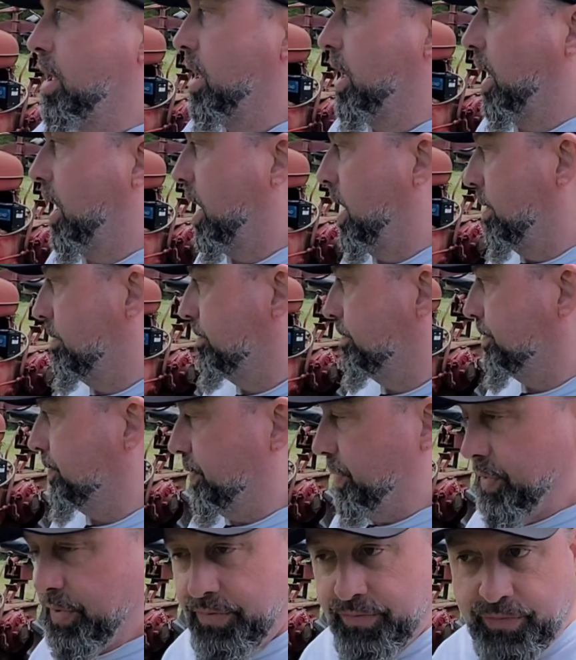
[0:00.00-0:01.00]

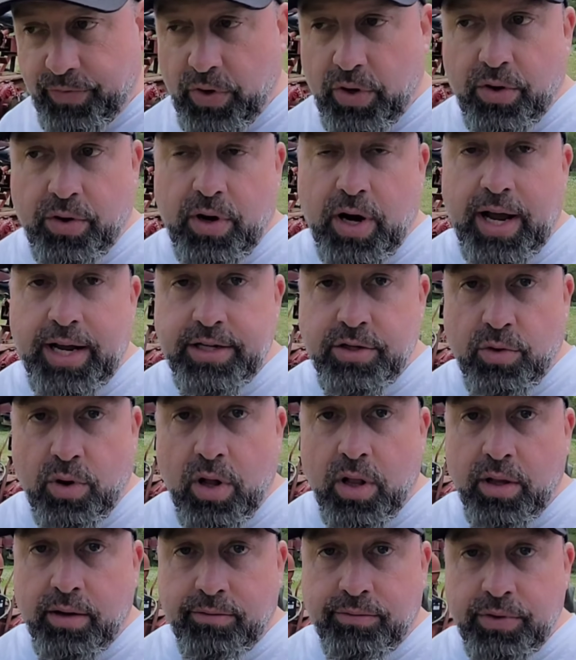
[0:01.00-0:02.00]
For
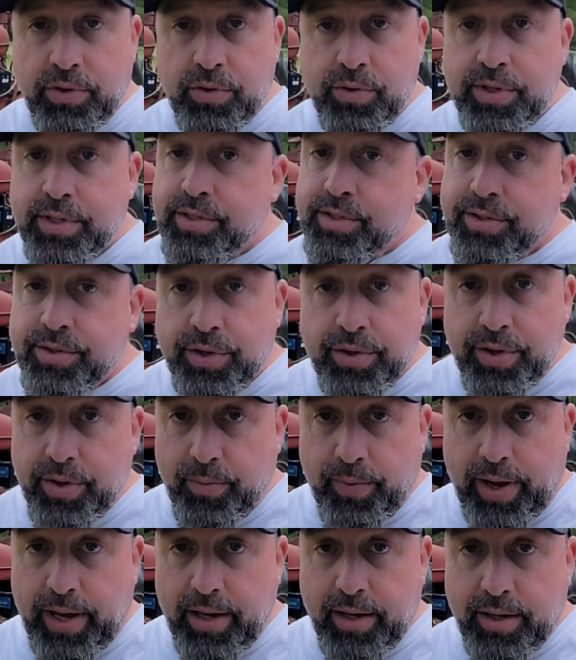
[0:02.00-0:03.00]
hydraulic fluid, it's 30
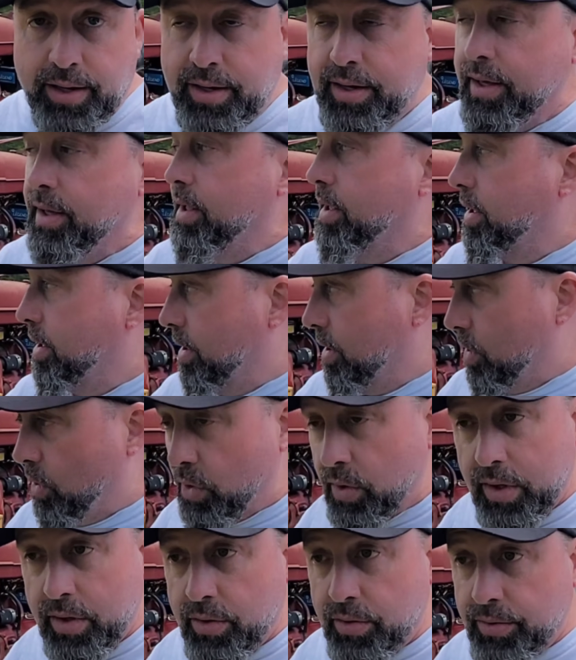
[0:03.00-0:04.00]
weight.
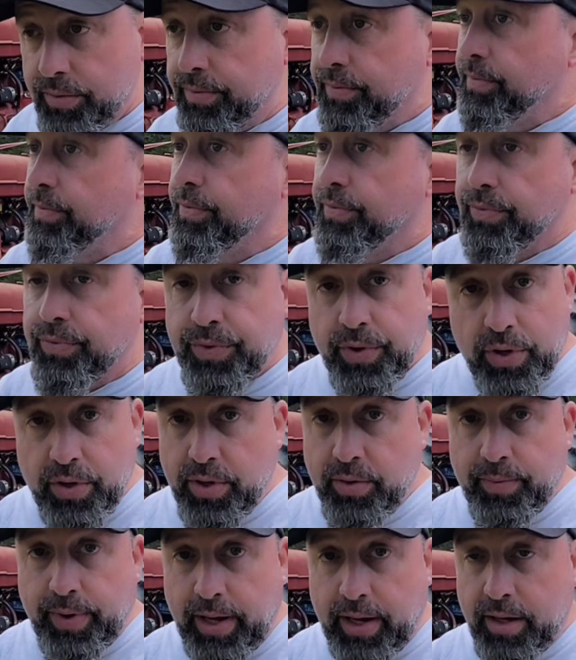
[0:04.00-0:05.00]
Oil,
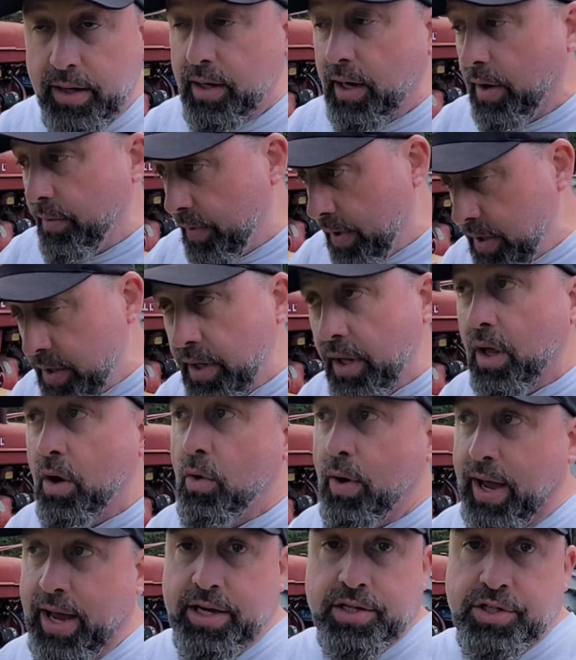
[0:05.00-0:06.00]
30 weight. I run
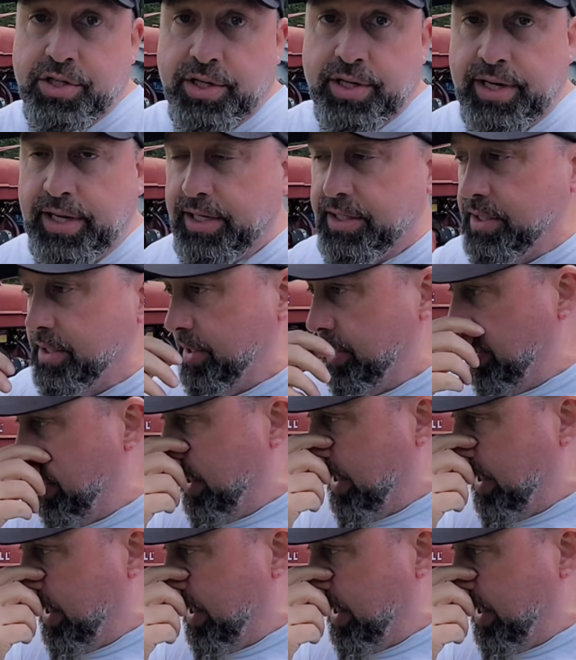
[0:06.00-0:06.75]
low ash in this.